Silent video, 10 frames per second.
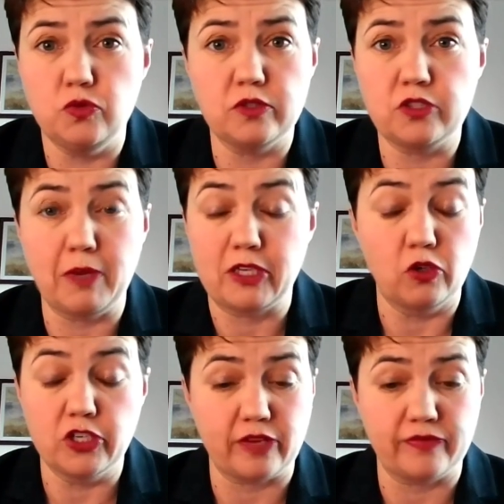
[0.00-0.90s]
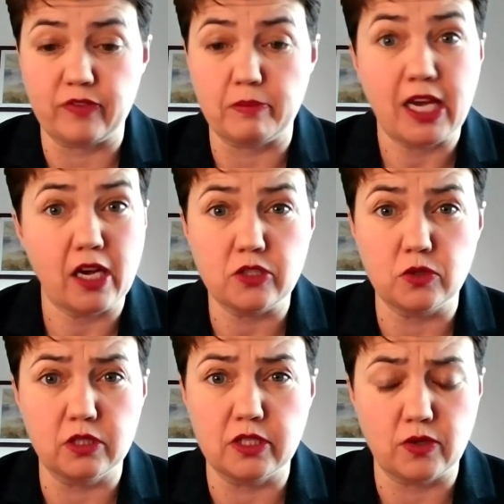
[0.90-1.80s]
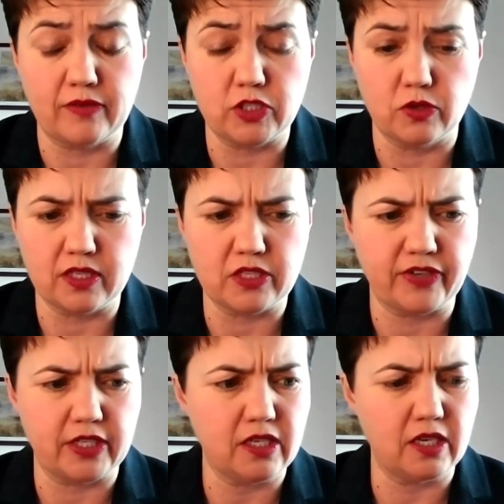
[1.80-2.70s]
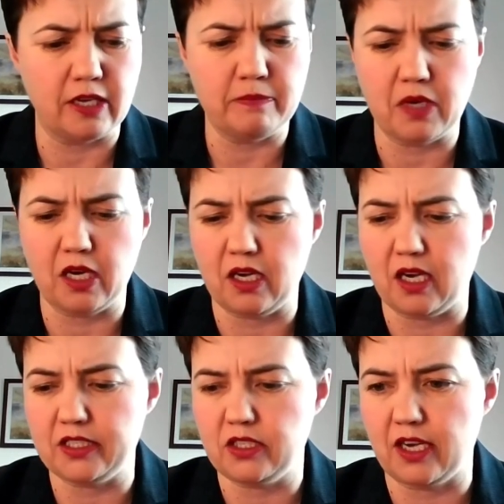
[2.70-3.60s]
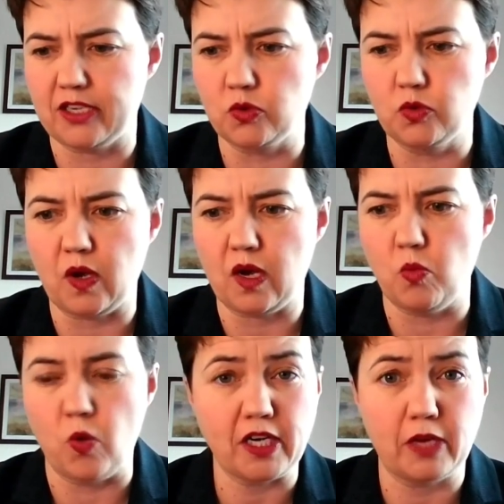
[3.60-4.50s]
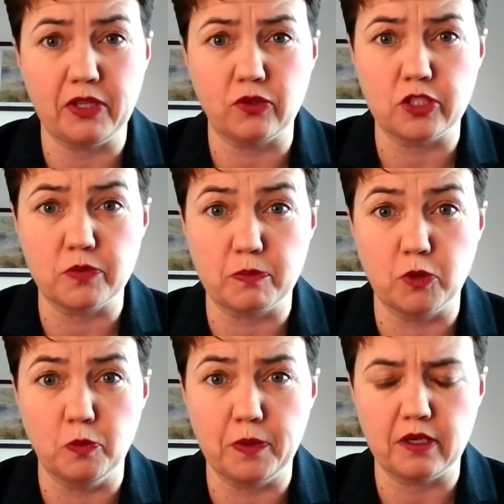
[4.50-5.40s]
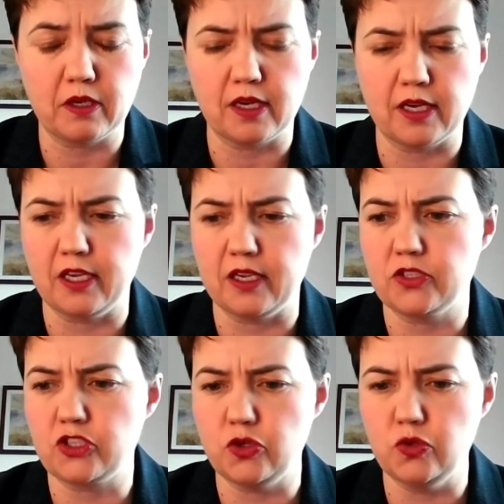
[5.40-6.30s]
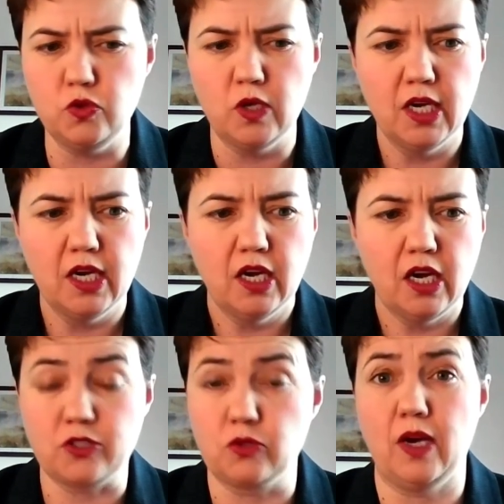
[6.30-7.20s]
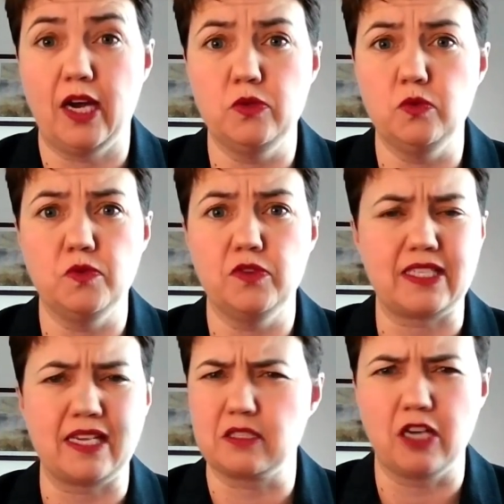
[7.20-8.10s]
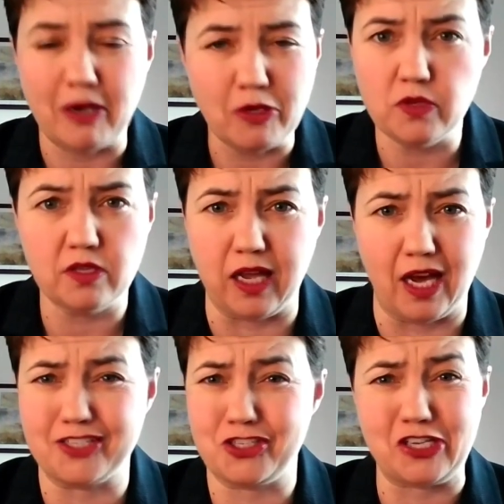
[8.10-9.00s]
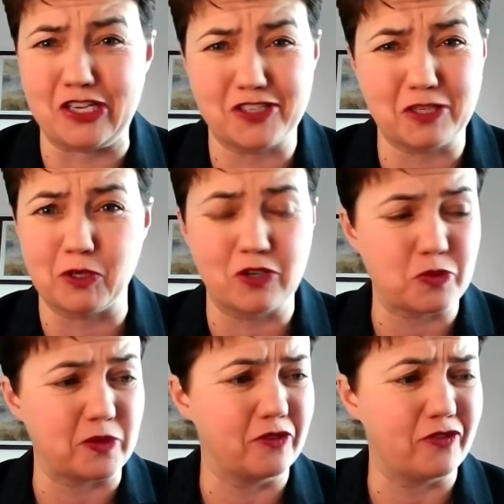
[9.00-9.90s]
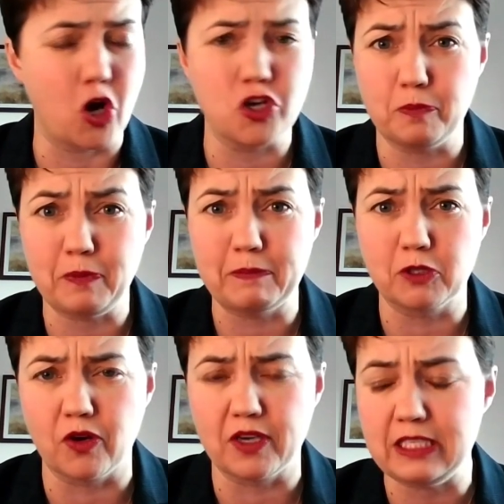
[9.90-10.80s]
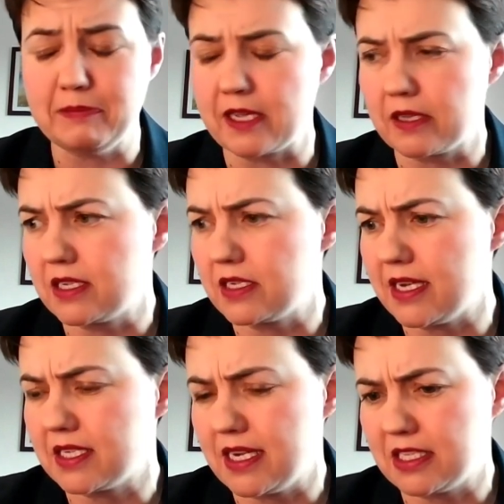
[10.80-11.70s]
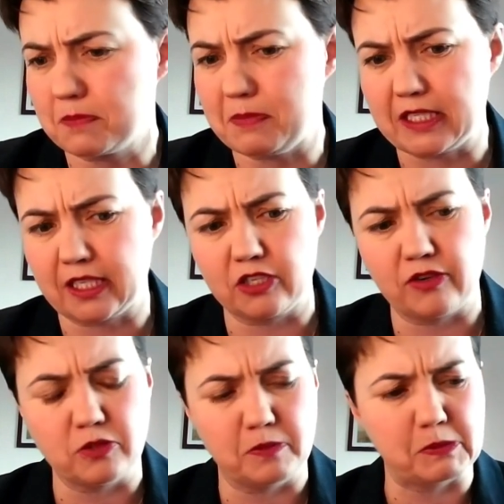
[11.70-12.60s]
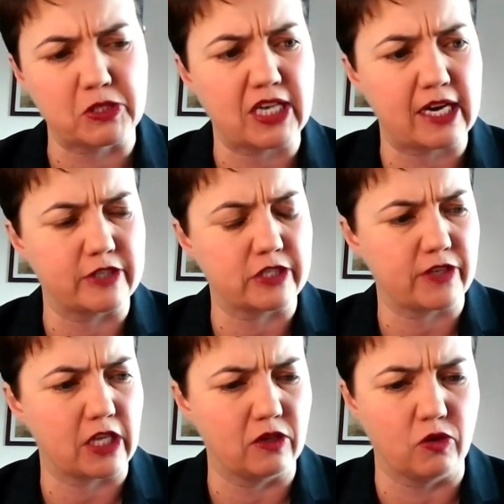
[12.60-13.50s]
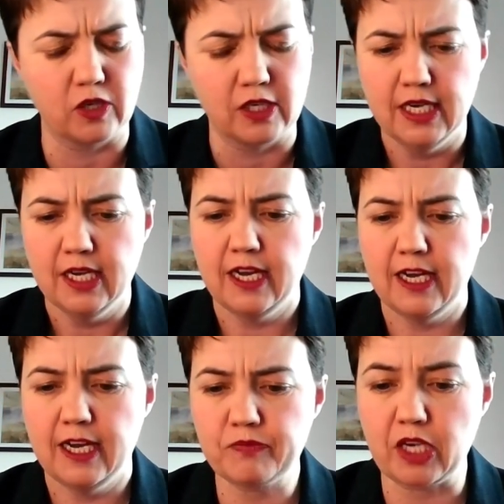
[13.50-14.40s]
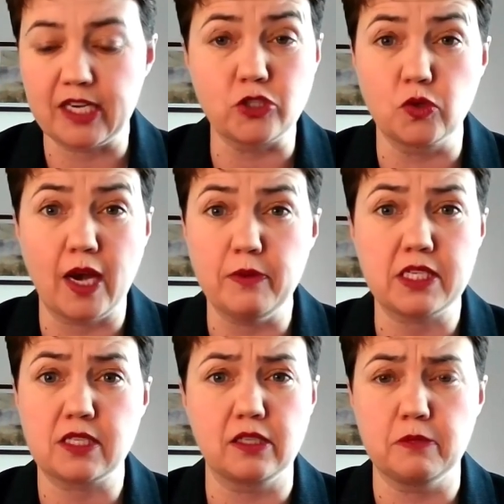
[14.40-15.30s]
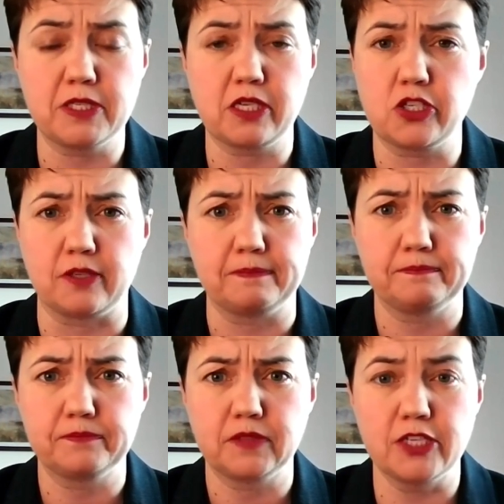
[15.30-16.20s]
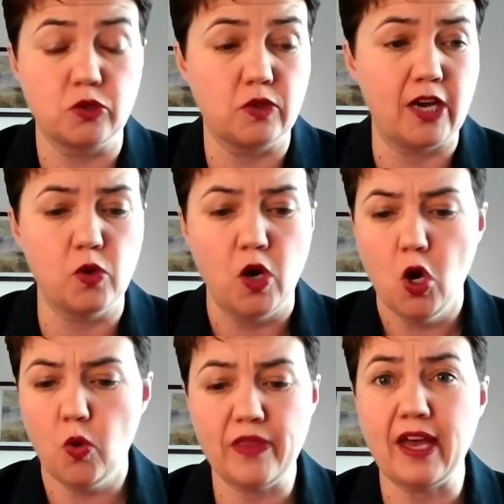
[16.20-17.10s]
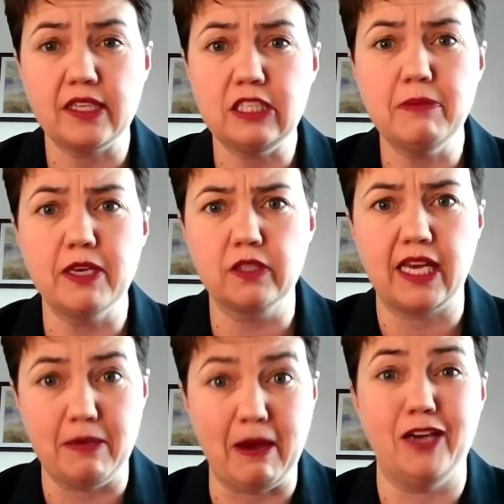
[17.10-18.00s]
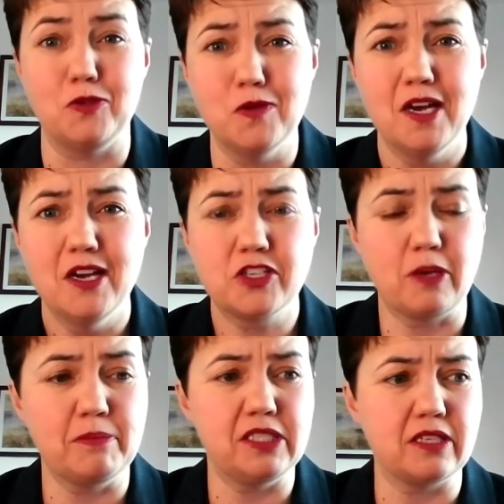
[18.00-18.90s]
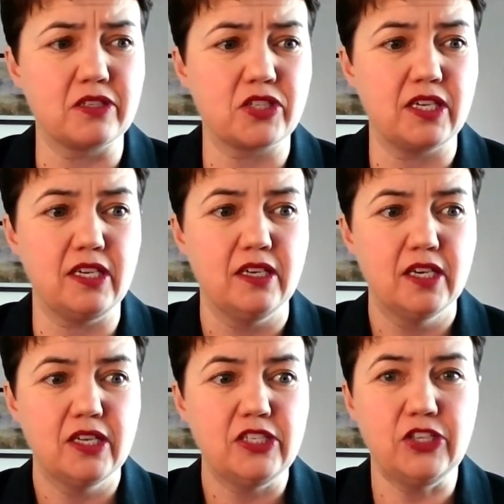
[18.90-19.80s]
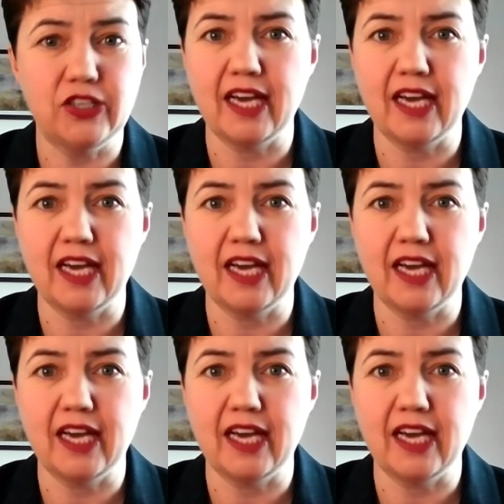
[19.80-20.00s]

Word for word: who to my knowledge I've never met, I don't I don't have a dog in this fight. Um, I, I, I don't know one how he thought it was appropriate. Uh, two I don't know how this hasn't come out in the last year, to be honest with you. If 100 people got an email and it, has been kicking around on people's servers for that long. Um, and I don't know how he's still in position. I don't know how, when that email came out, somebody didn't say, you